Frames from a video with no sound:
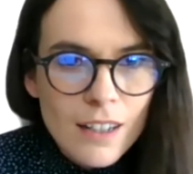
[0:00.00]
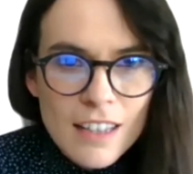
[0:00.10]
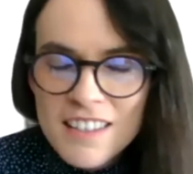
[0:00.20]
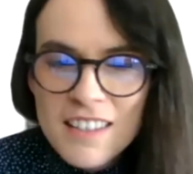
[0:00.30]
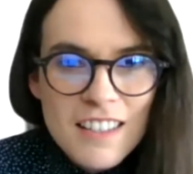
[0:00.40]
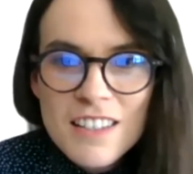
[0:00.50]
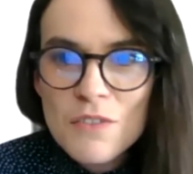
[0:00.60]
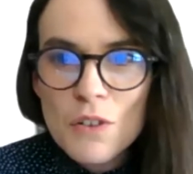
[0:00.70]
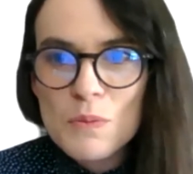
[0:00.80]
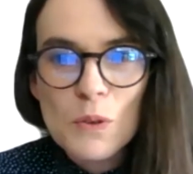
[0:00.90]
there's still
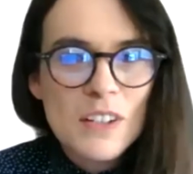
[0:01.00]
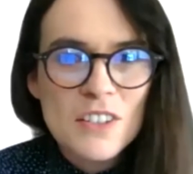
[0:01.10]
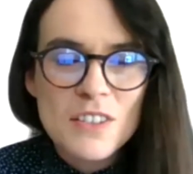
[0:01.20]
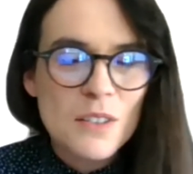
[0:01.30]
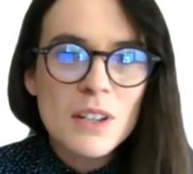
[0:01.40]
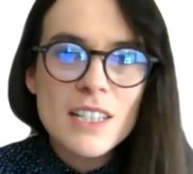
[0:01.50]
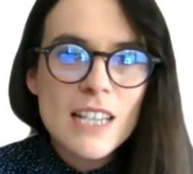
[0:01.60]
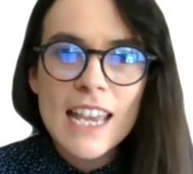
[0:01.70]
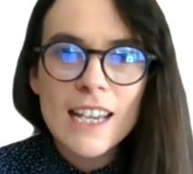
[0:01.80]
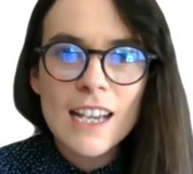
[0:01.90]
lots more questions. I'm going to
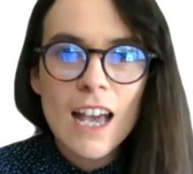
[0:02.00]
take,